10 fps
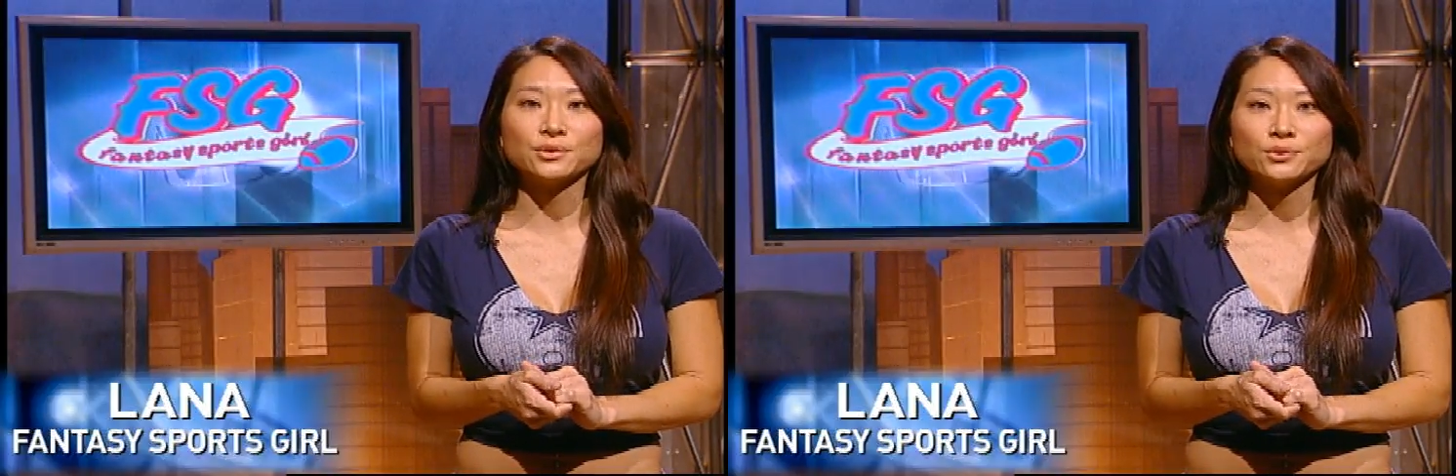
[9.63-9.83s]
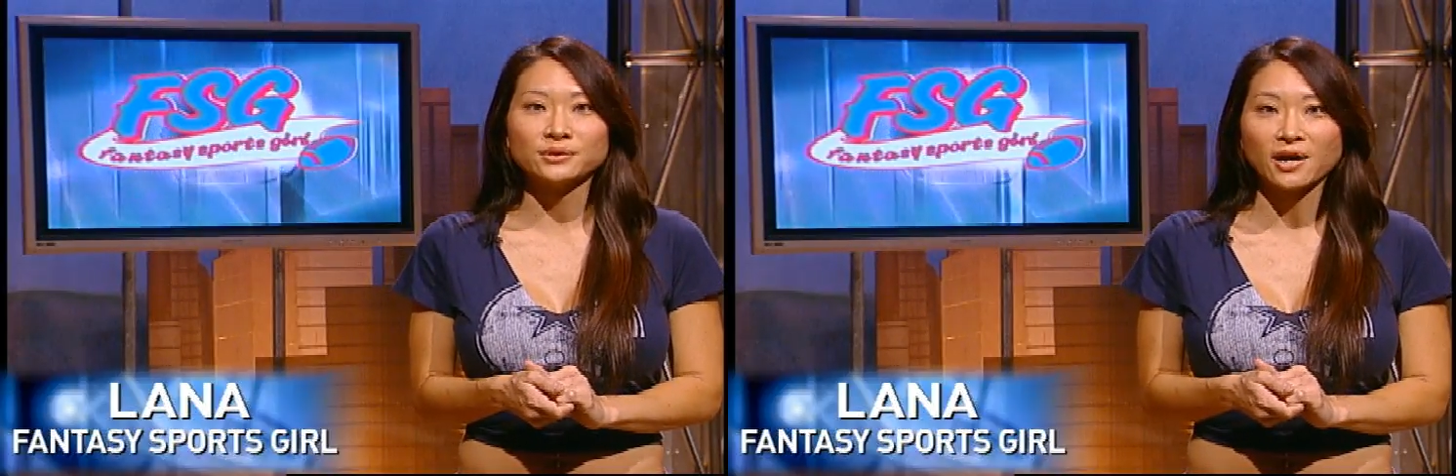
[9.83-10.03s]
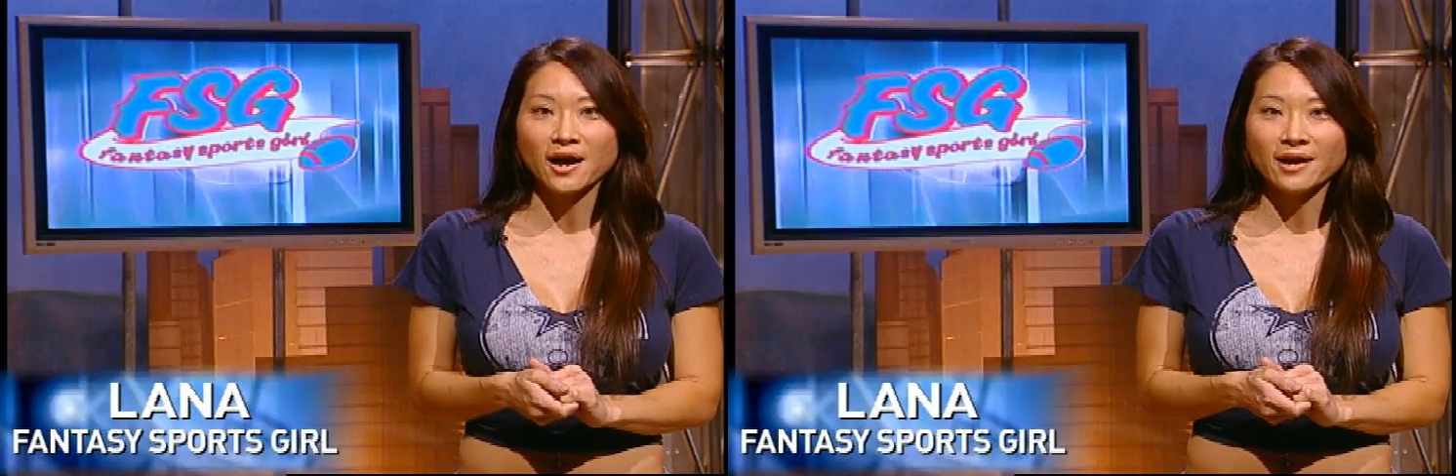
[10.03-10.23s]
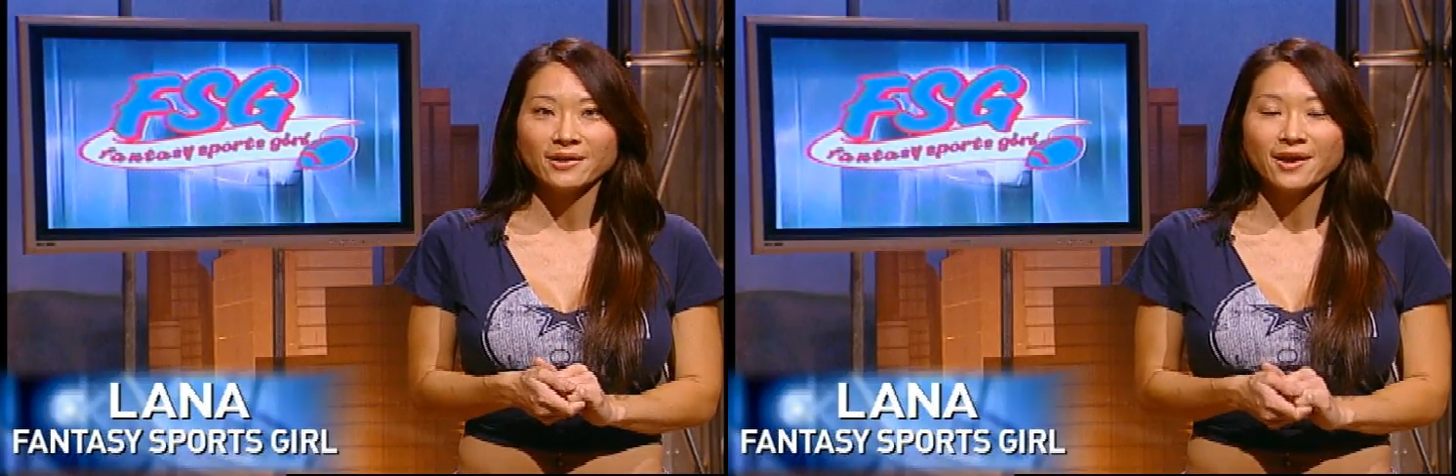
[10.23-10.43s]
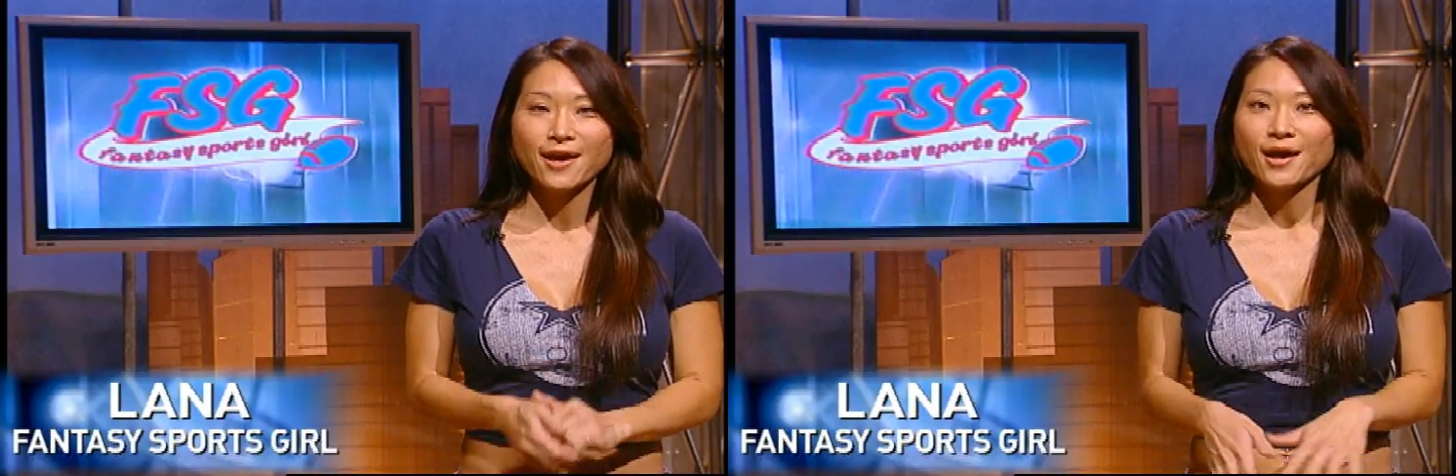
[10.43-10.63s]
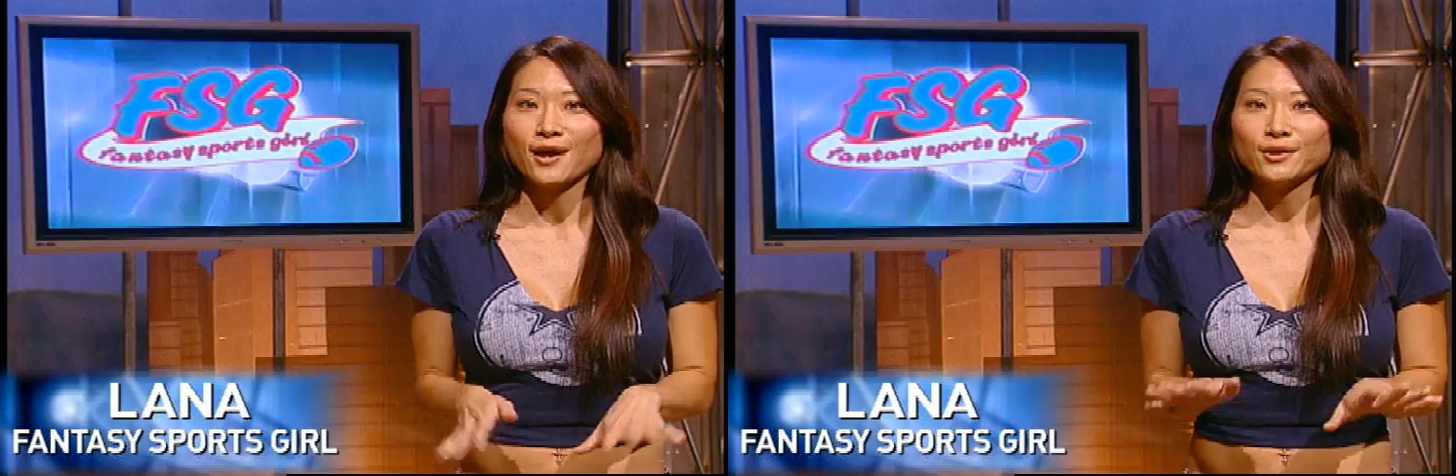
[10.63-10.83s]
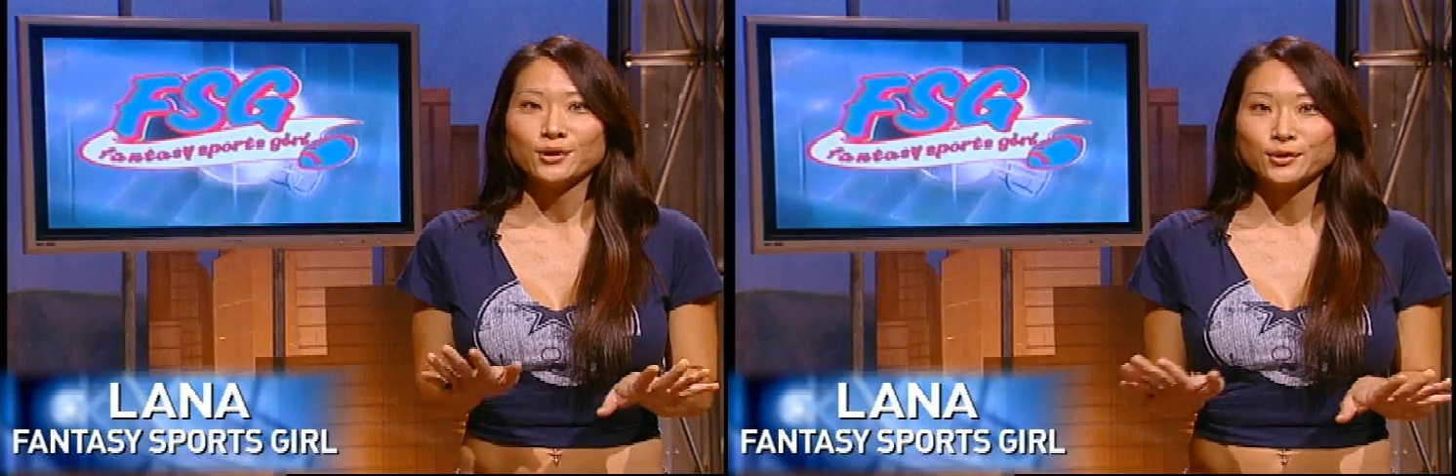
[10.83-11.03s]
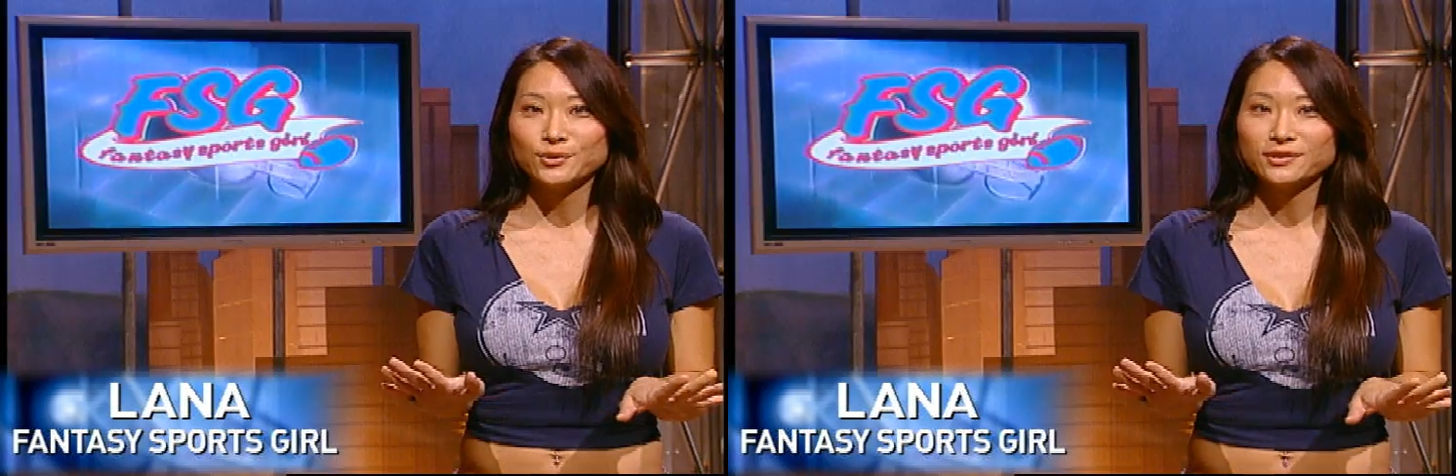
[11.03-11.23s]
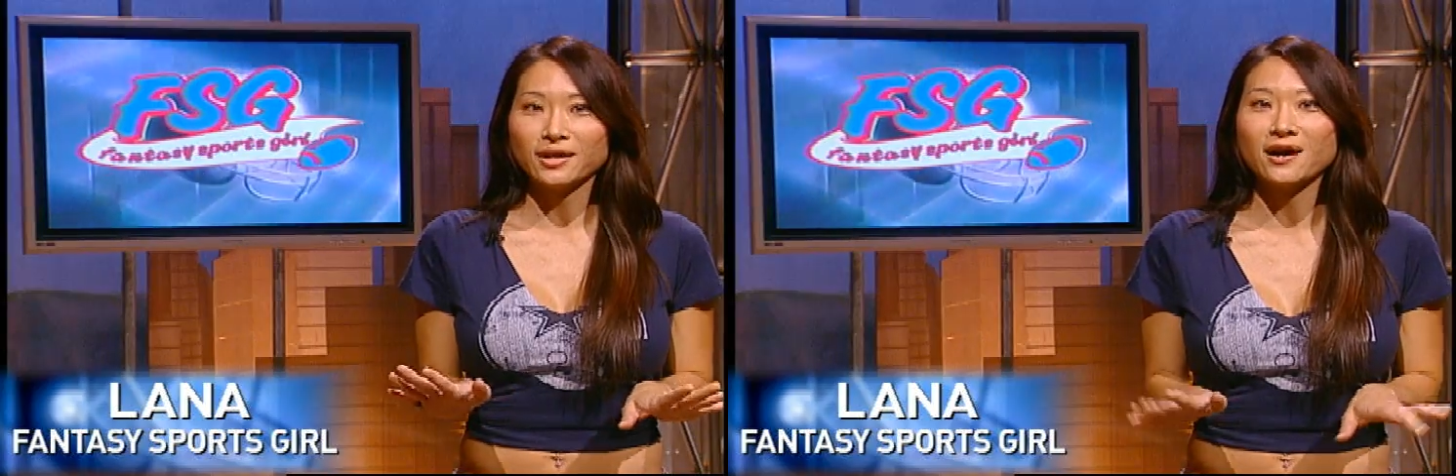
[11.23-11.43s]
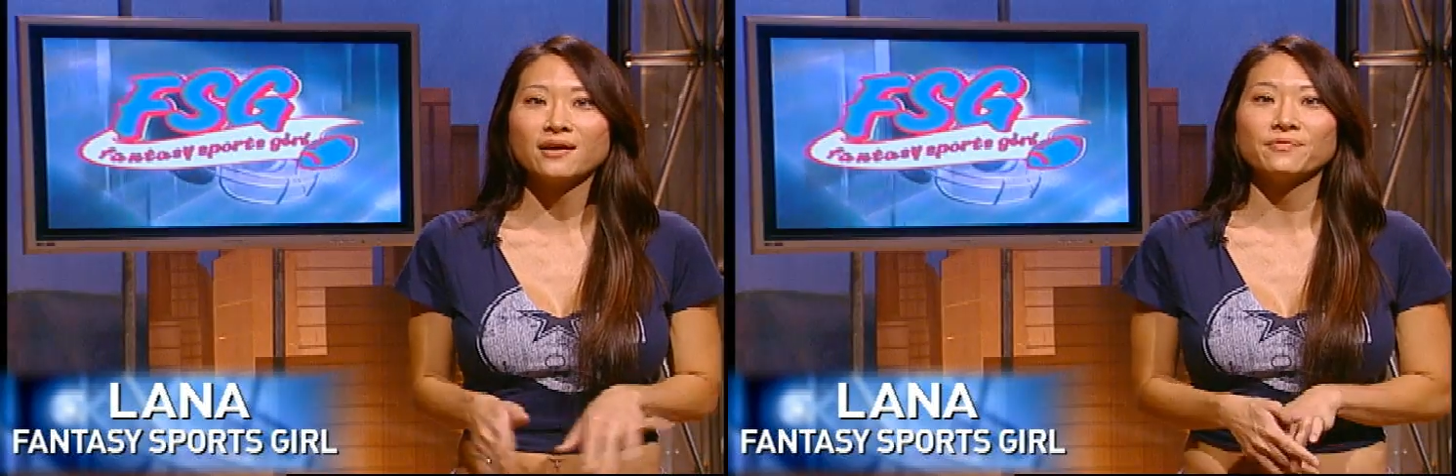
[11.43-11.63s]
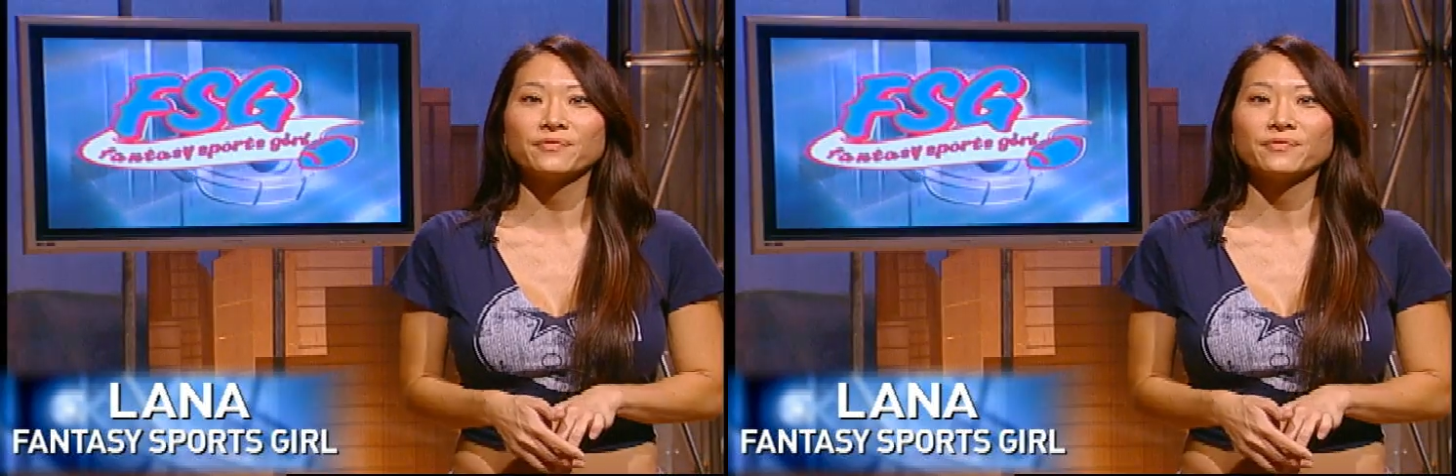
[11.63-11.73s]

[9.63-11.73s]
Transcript: who's hot and who's not.